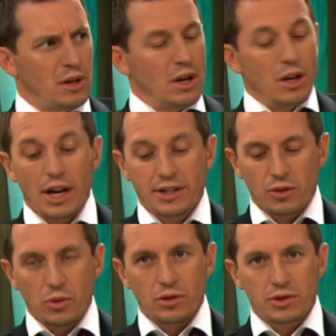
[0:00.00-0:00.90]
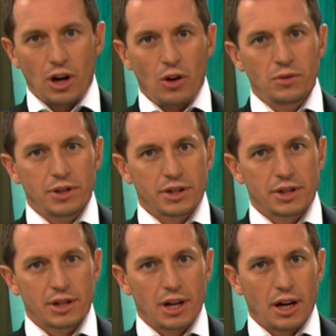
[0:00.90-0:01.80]
about. No, it's the world's
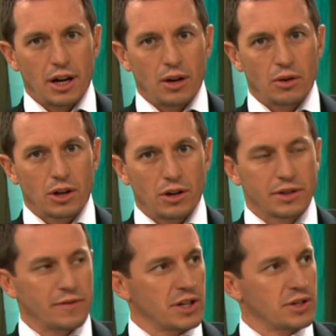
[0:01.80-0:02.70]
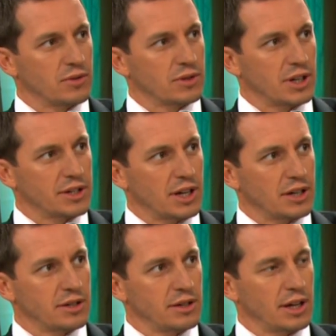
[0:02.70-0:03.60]
oldest uh, conservation
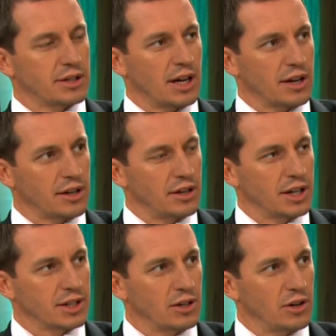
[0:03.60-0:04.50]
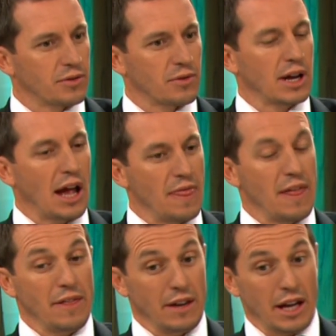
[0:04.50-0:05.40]
organisation. They started in 1903 and
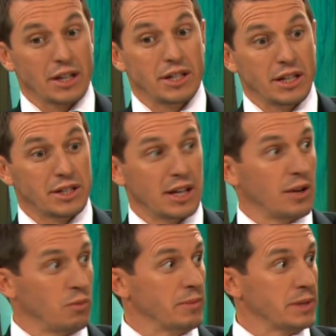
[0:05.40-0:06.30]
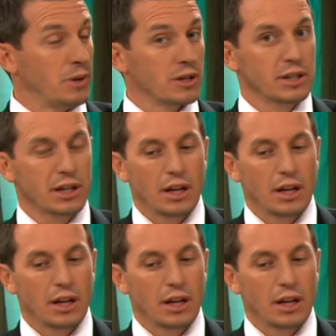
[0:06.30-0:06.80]
then the next year started women's boxing.